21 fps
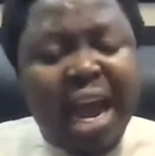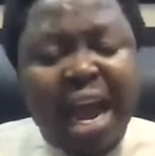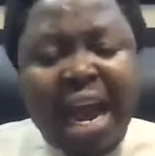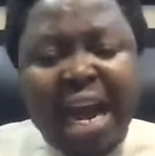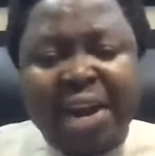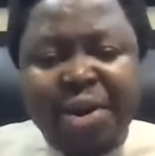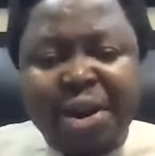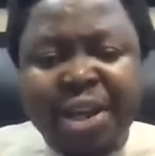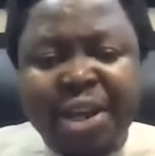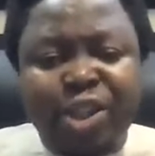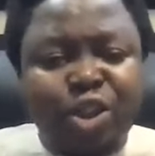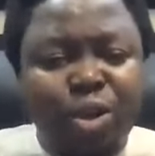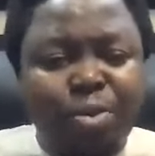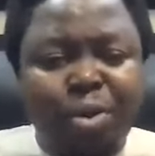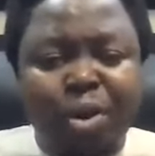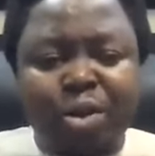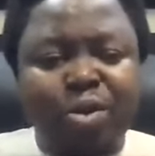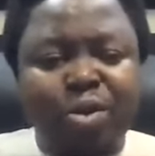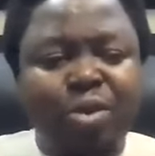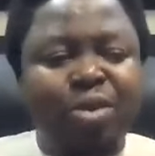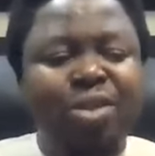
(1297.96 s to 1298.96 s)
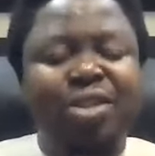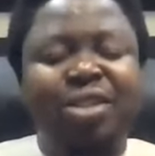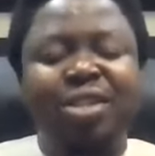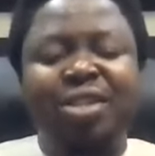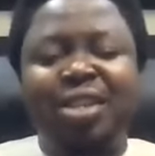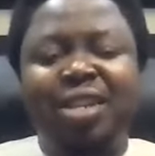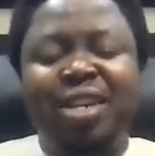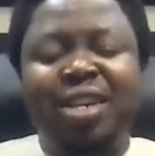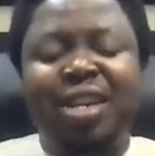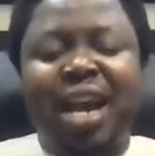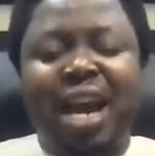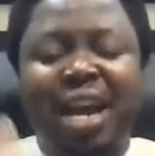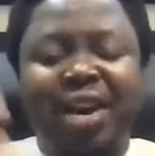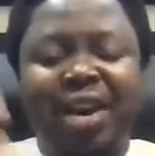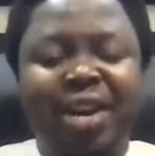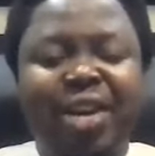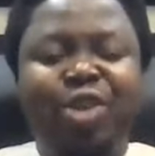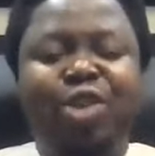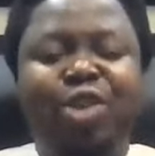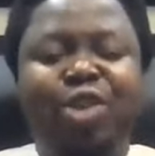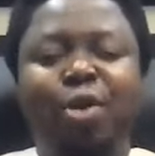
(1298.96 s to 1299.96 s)
Arrange your bottles.
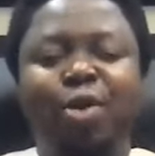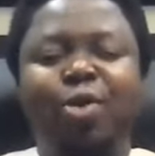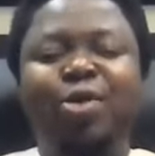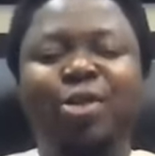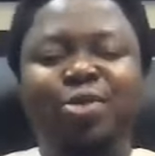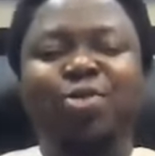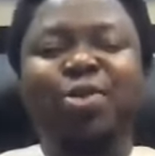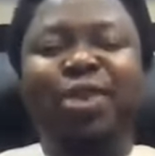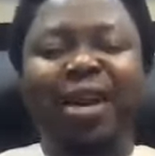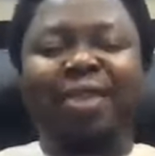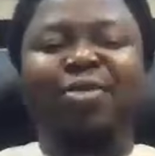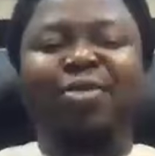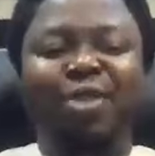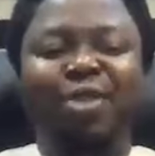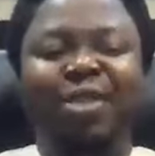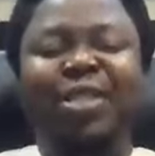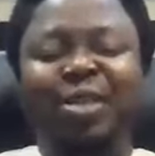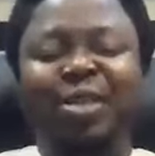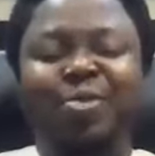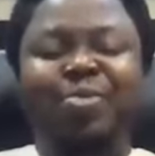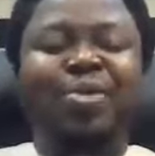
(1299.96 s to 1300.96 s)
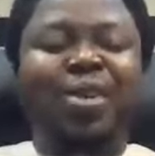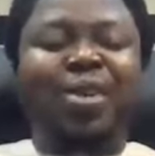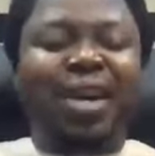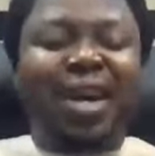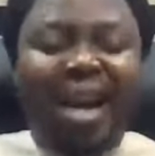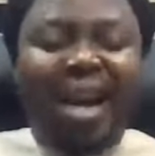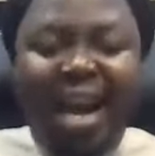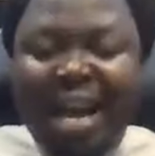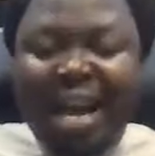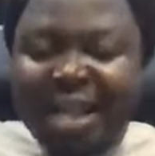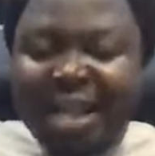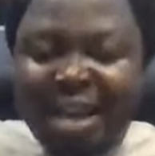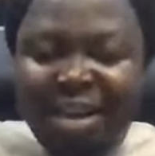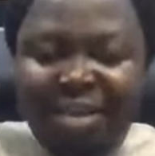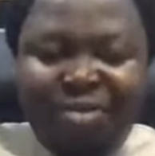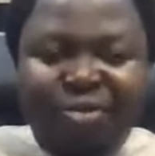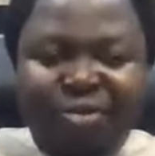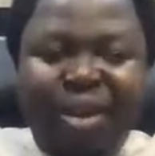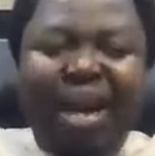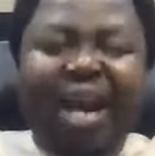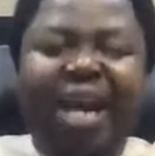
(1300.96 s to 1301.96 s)
Arrange your bottles 3 levels deep. And then
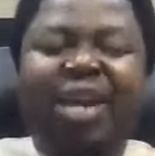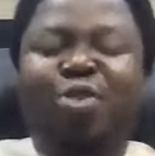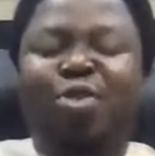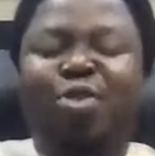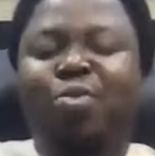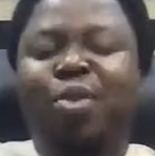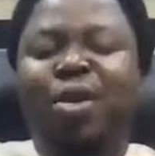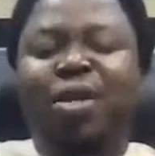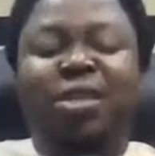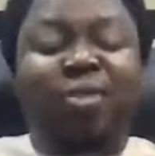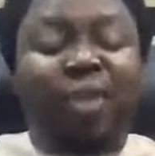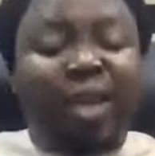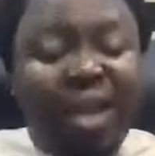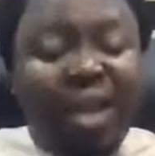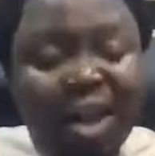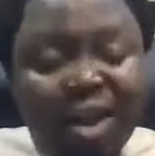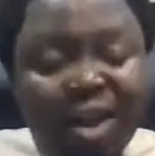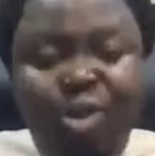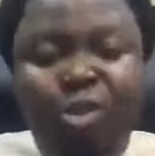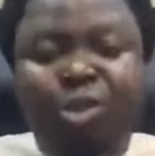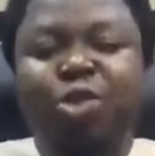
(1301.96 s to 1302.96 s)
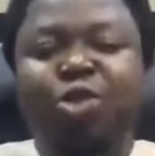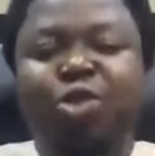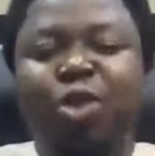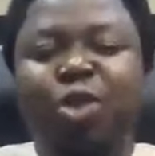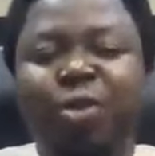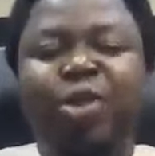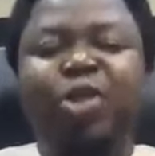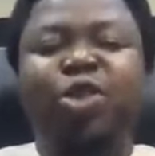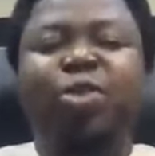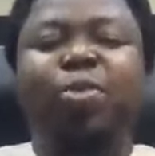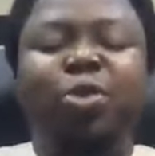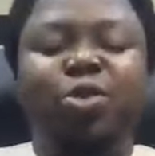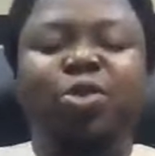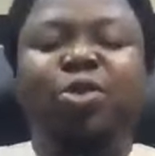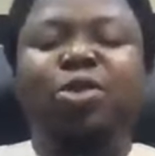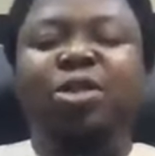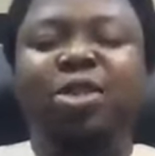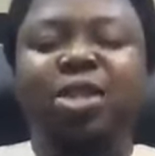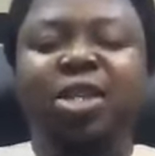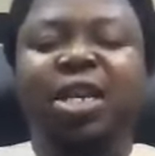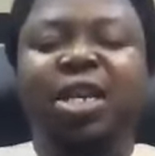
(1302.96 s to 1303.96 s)
fire eoooperative, and then continue to arrange your
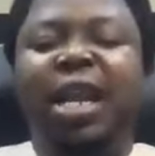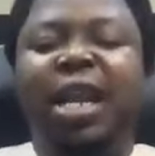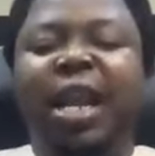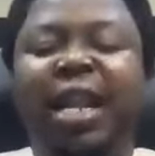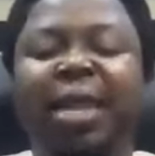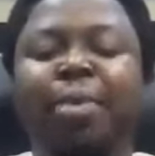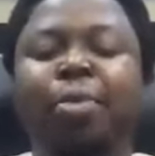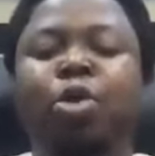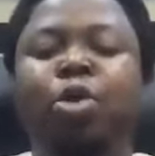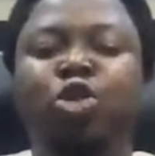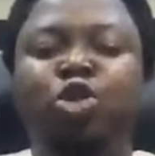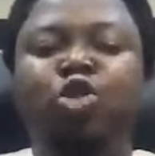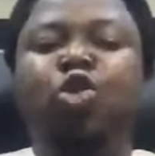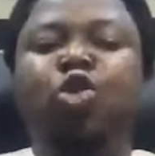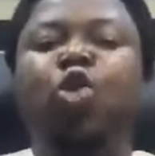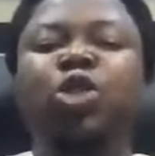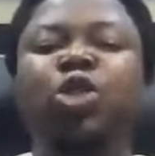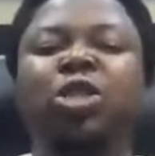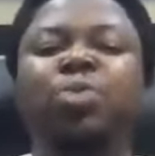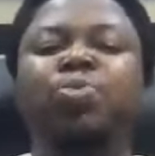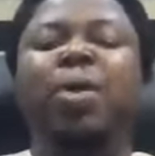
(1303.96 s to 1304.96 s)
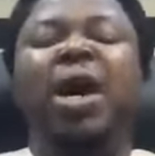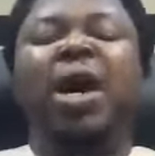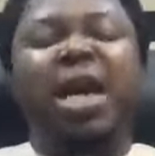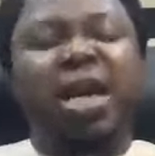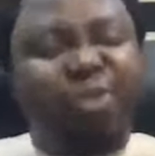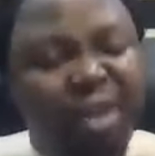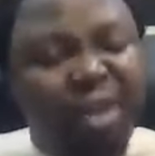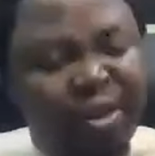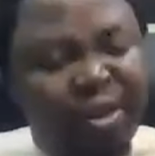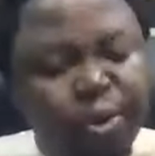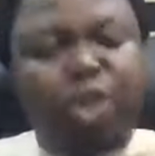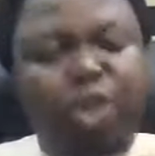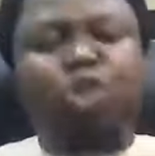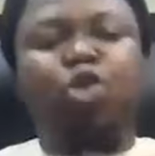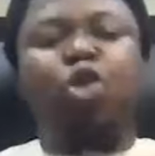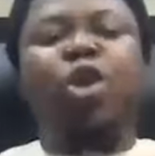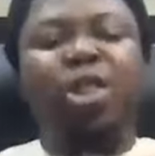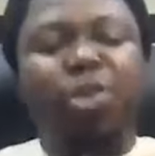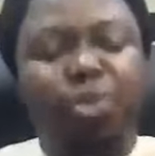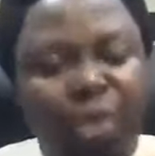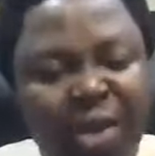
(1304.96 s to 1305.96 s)
bottles. Let them continue to go deeper. If everybody's
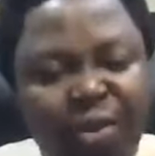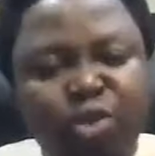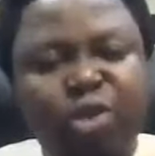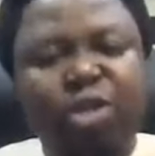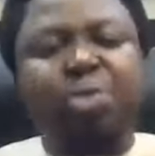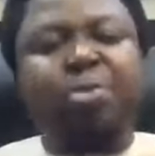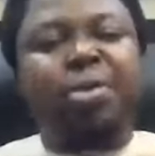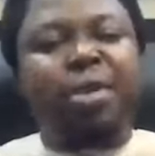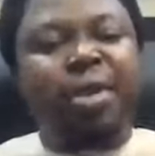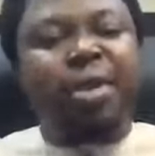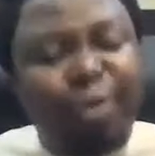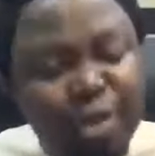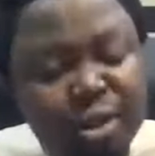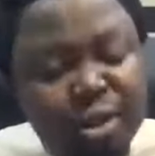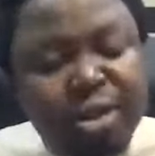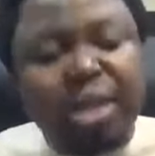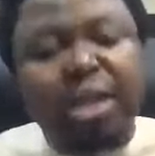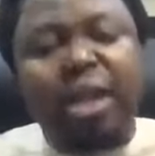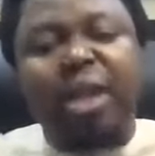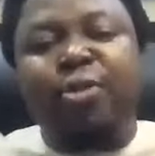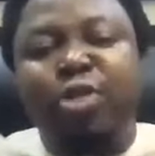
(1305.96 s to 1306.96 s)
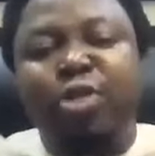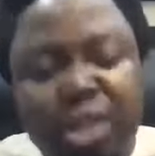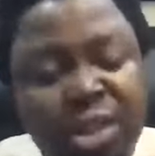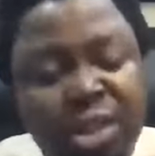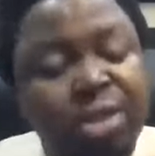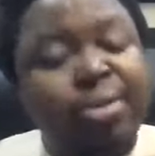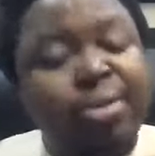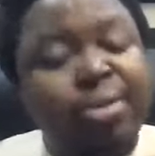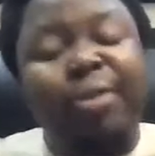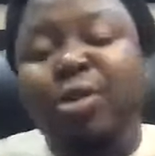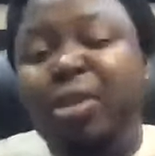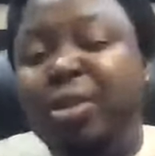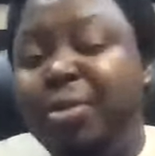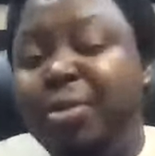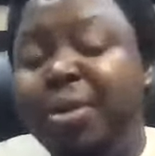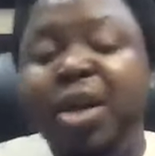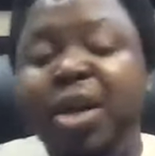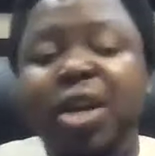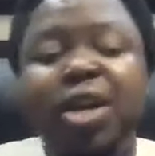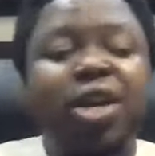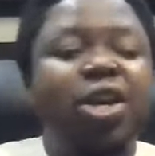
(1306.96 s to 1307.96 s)
going 3 levels deep, 3 levels deep, 3 levels deep, 3 levels deep,